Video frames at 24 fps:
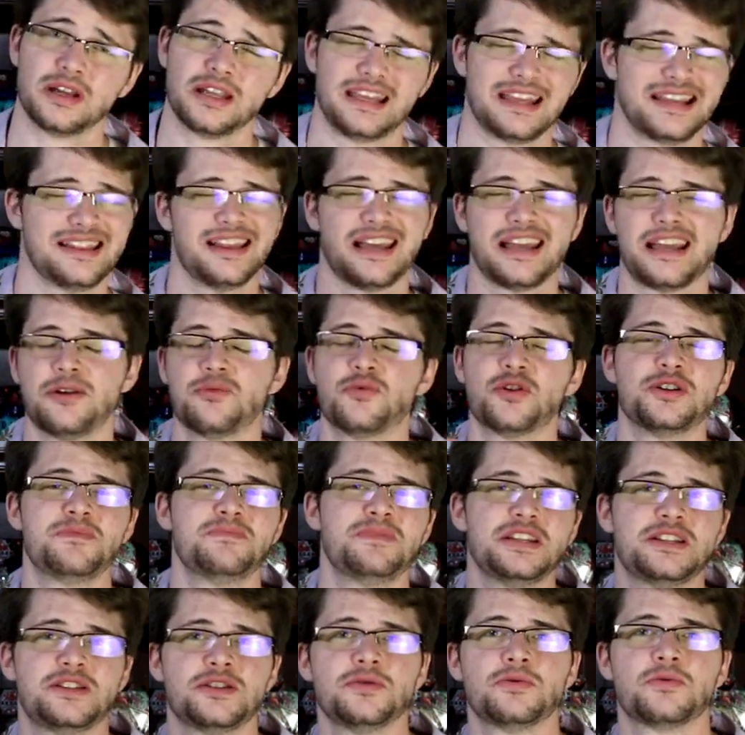It wouldn't
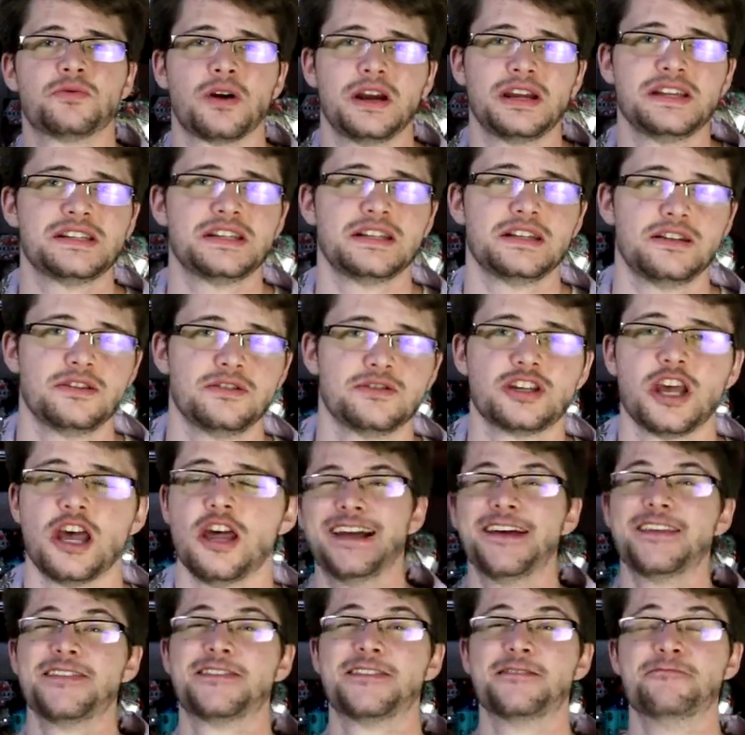be too crazy to use.
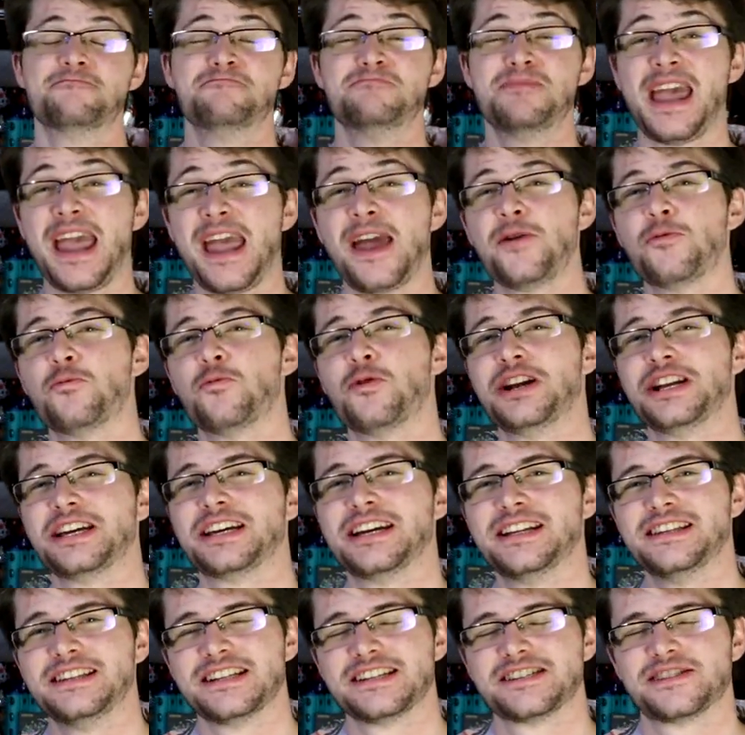The main win
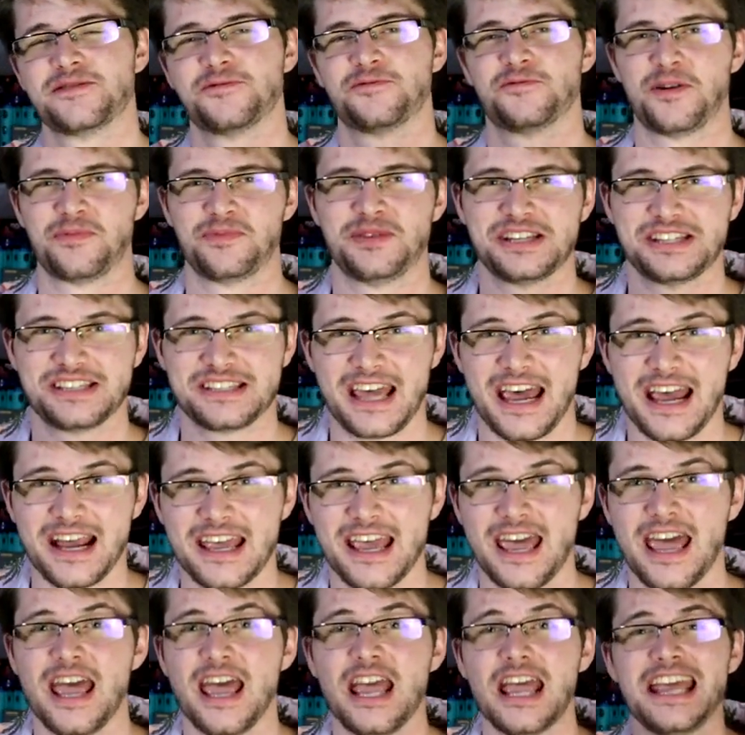condition from this deck
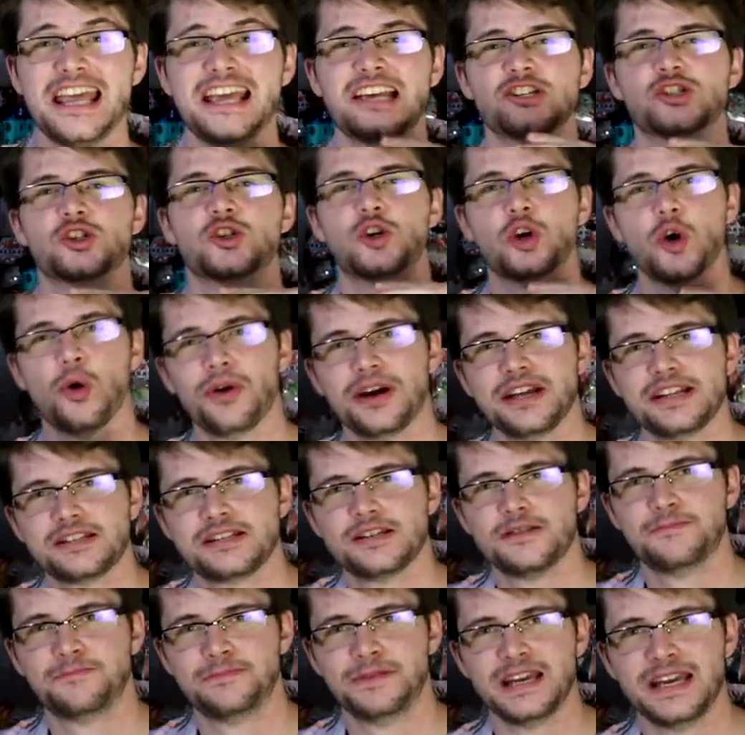is going
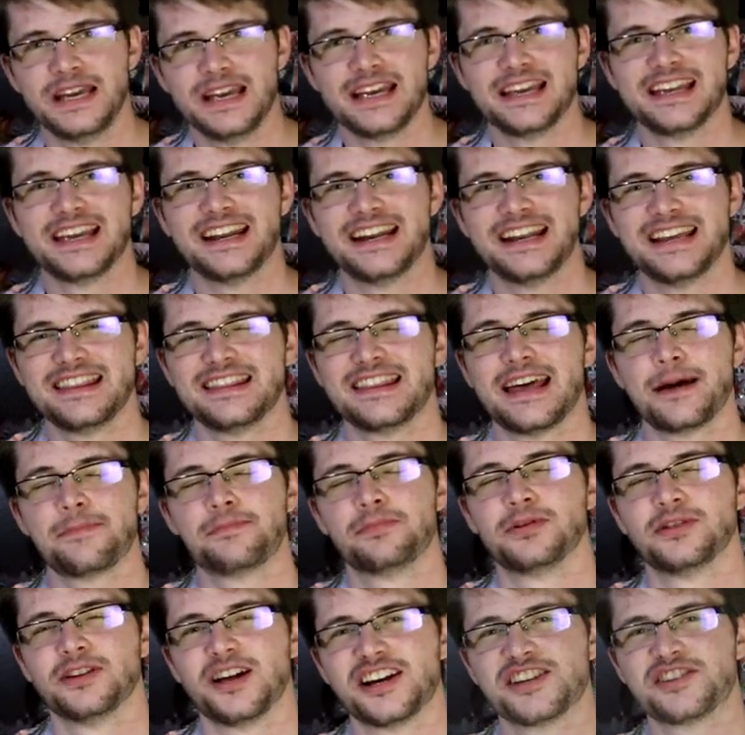to be getting that
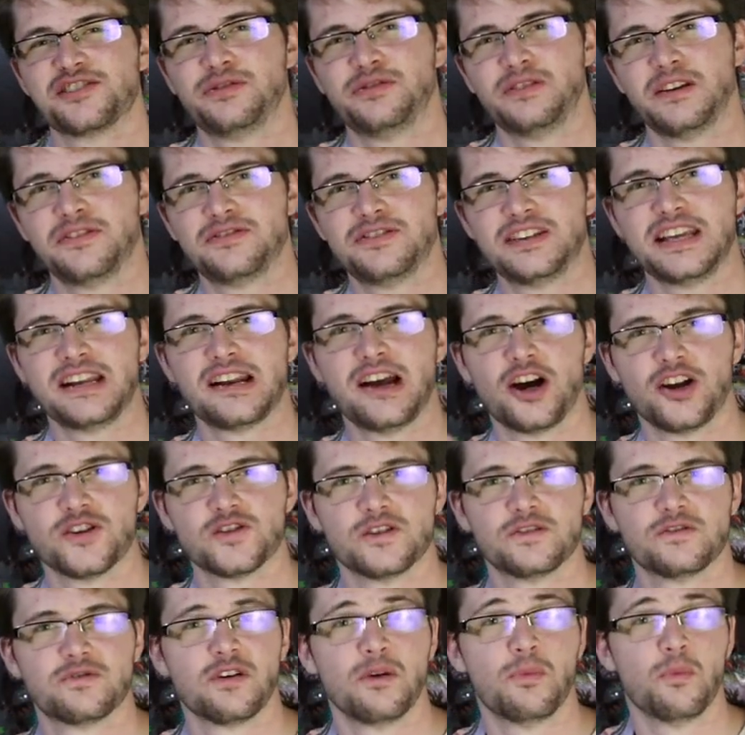
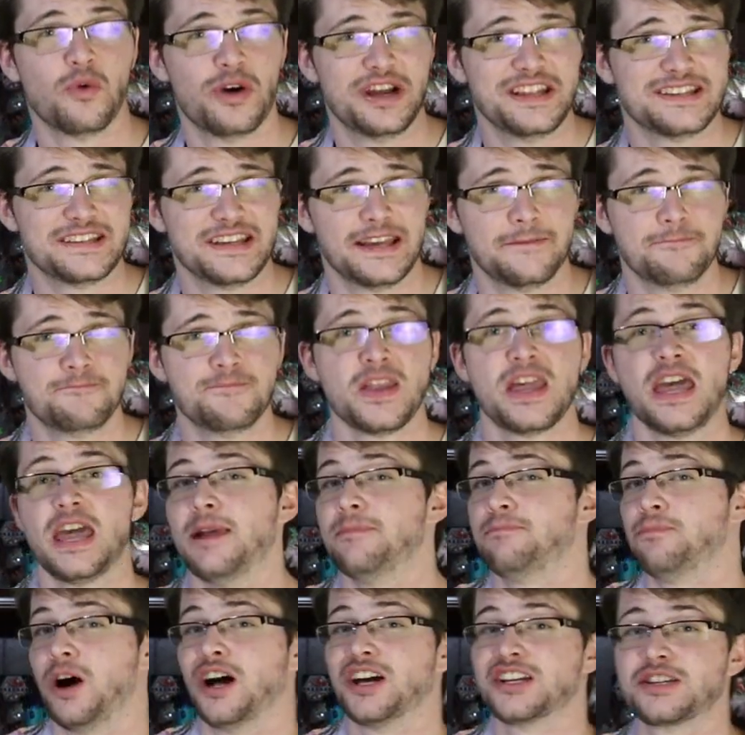+1500 from Winton
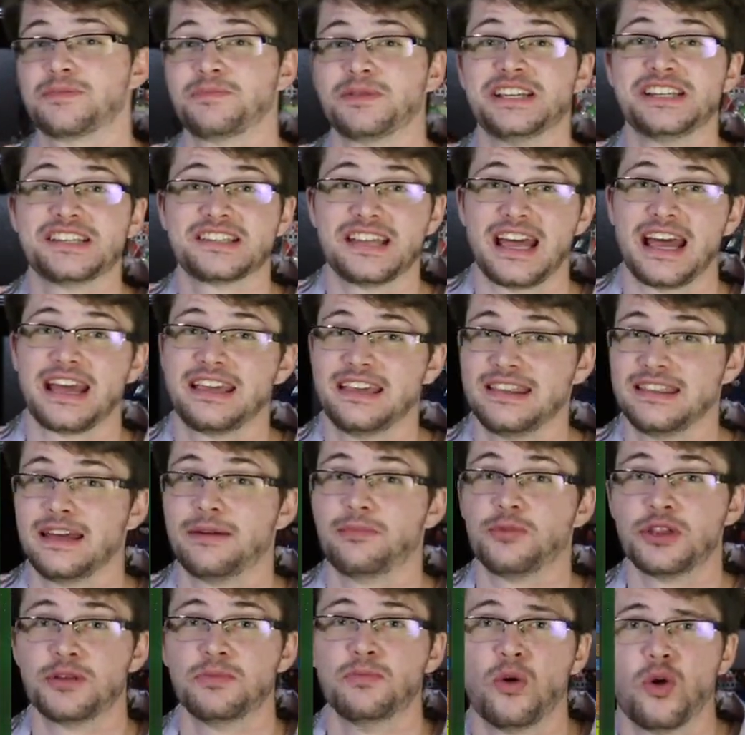and possibly stacking
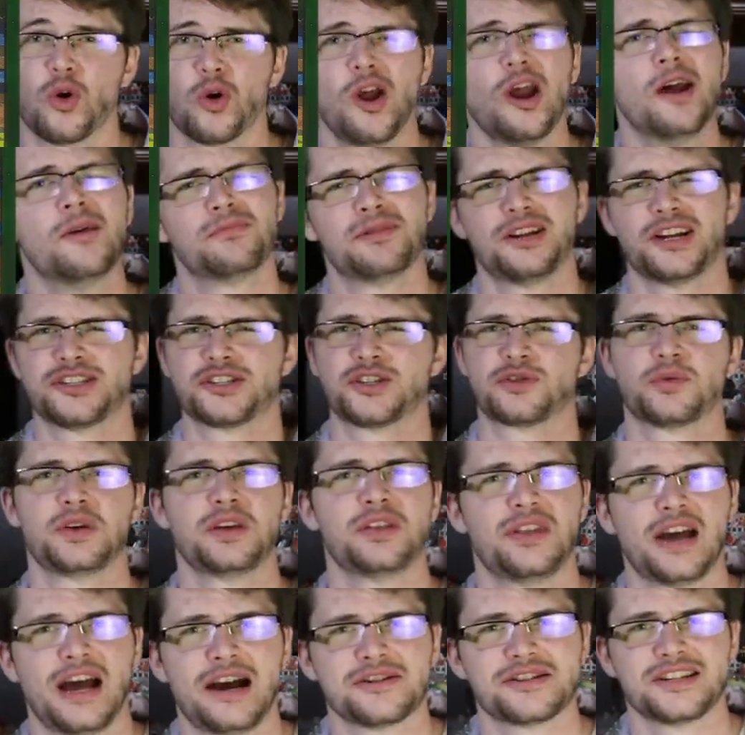them with more.
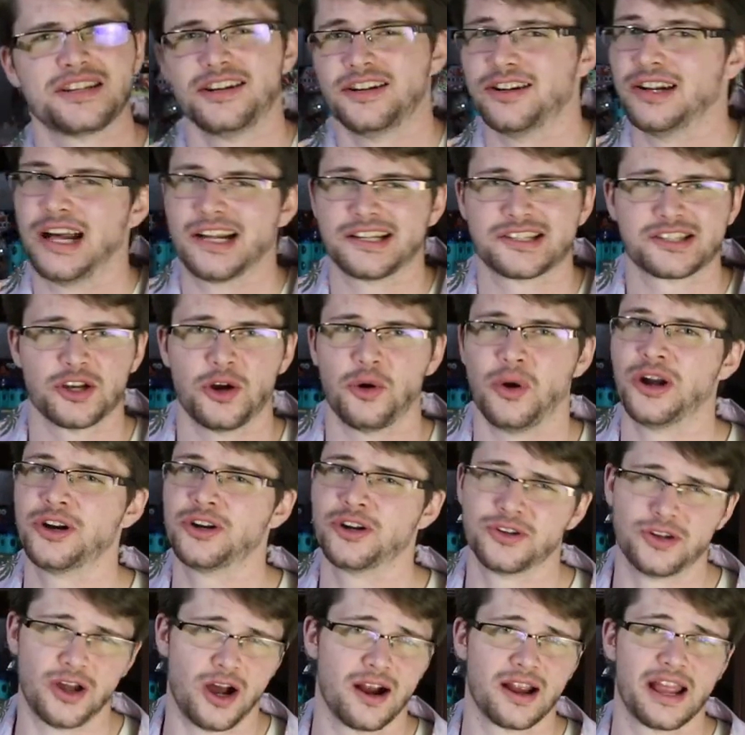+3000, you're not so
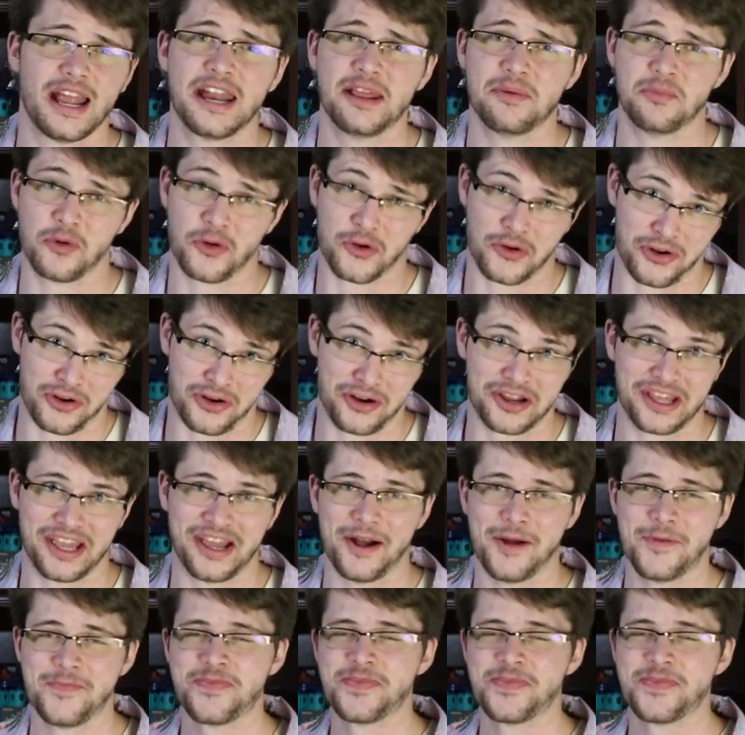underdog anymore, are you?